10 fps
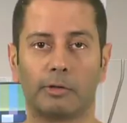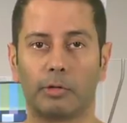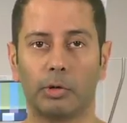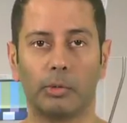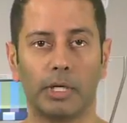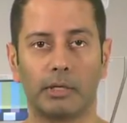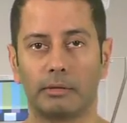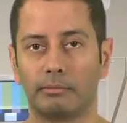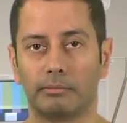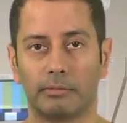for a week,
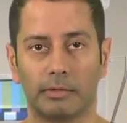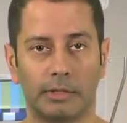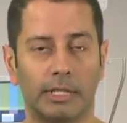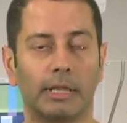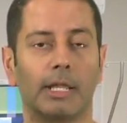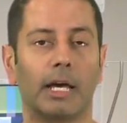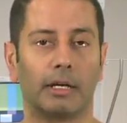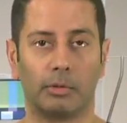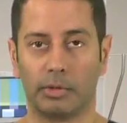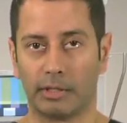
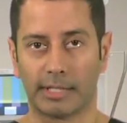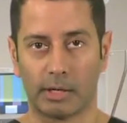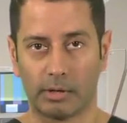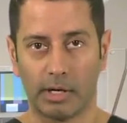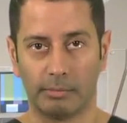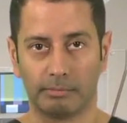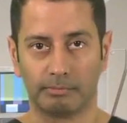delighted with his outcome.